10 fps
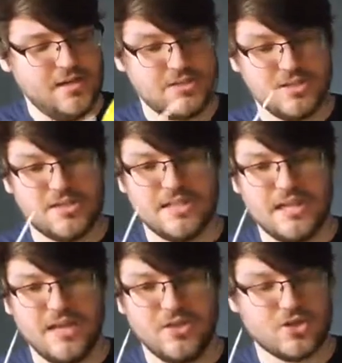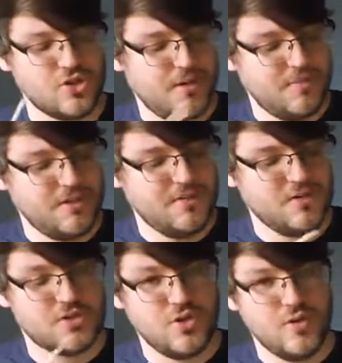just to take the sharp end of your
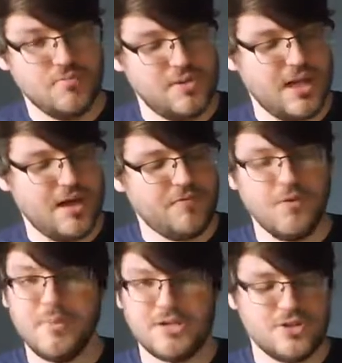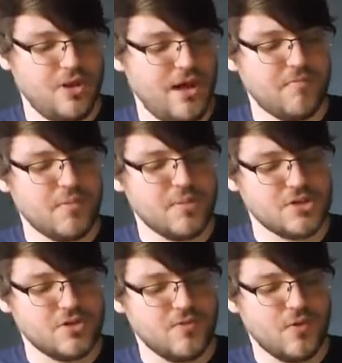skewer. Be careful, make sure you have
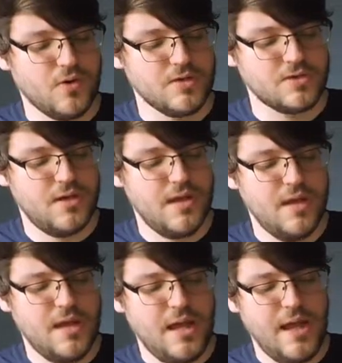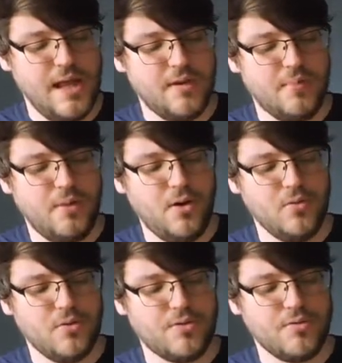permission, of course, and
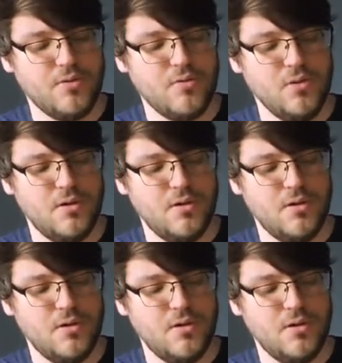poke through